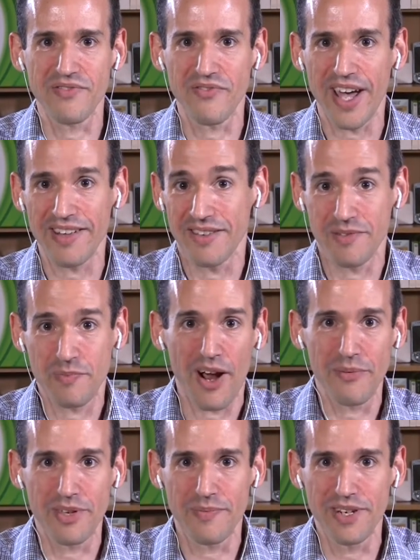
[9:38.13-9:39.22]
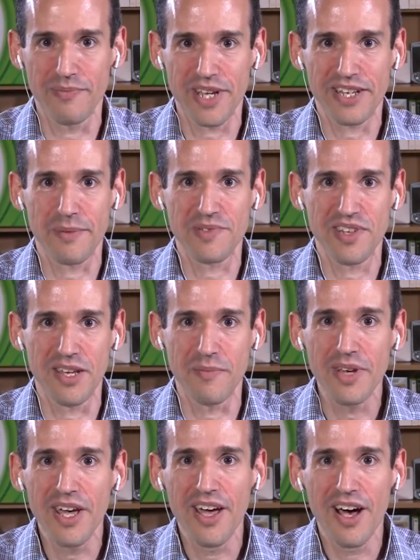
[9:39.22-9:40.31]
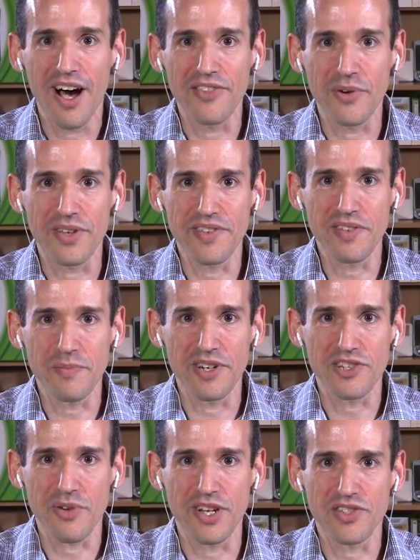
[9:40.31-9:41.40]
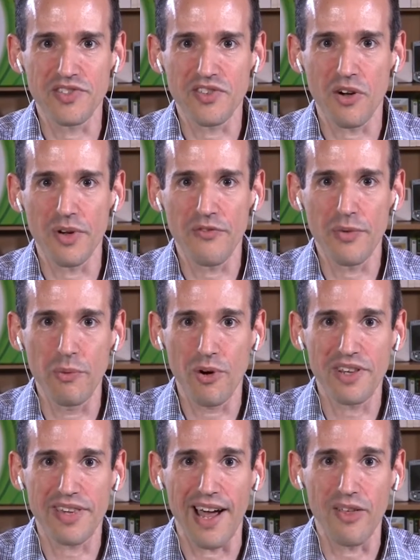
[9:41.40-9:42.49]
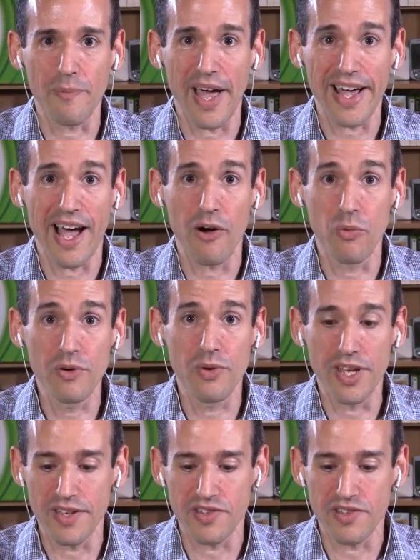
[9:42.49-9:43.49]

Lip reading: In fact, it's probably been picking up steam during this administration. So if we were to dial it back, how would we?